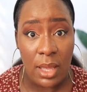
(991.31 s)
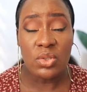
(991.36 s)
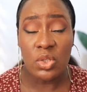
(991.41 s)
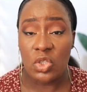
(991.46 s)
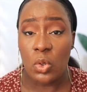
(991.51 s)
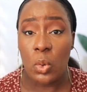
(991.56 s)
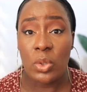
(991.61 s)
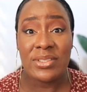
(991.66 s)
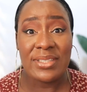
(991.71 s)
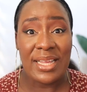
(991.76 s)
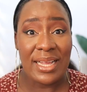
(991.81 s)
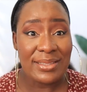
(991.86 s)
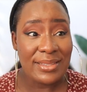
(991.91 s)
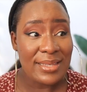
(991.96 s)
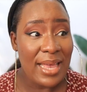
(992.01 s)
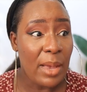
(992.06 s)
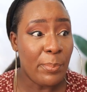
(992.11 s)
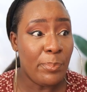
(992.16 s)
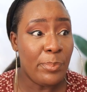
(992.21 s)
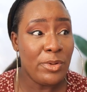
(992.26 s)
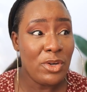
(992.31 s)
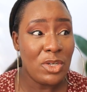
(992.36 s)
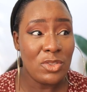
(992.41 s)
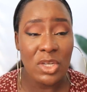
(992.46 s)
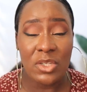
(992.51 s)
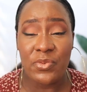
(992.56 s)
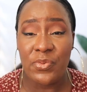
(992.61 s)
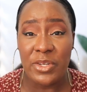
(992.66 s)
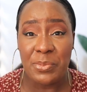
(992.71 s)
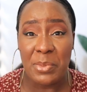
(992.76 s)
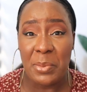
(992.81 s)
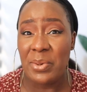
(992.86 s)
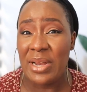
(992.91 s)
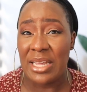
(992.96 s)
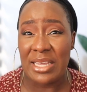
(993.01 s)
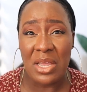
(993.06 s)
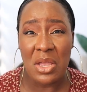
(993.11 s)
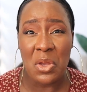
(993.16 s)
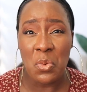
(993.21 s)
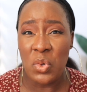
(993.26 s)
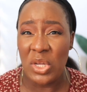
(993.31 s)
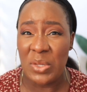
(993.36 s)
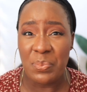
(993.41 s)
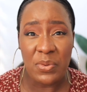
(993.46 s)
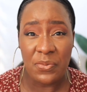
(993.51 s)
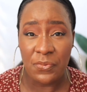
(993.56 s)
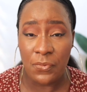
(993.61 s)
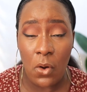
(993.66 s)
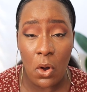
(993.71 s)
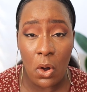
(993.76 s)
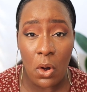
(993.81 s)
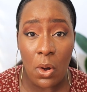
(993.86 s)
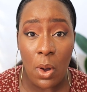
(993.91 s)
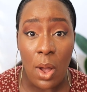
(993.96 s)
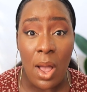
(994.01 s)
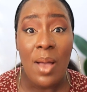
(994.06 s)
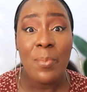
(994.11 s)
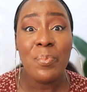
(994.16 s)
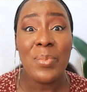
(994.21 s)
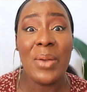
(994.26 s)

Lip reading: This was someone that her period just finished maybe like a week before.